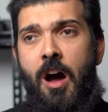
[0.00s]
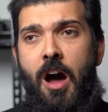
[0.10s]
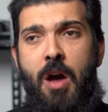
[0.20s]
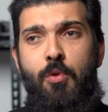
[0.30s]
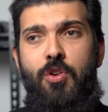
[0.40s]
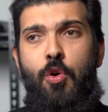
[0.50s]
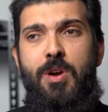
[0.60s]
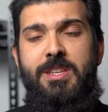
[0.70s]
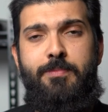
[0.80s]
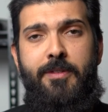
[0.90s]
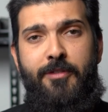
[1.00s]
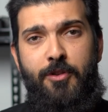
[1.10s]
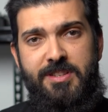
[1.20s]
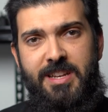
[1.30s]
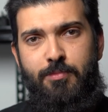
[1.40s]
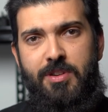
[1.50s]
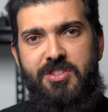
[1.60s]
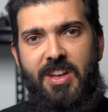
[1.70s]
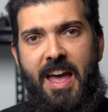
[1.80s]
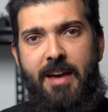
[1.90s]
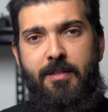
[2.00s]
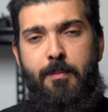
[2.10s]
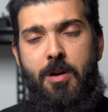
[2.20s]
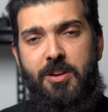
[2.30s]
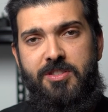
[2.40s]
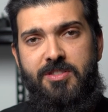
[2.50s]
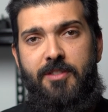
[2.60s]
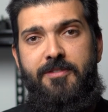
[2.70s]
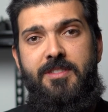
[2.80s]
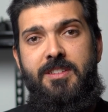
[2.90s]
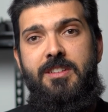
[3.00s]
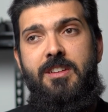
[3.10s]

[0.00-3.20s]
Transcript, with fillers: I would always prefer someone to have a Microsoft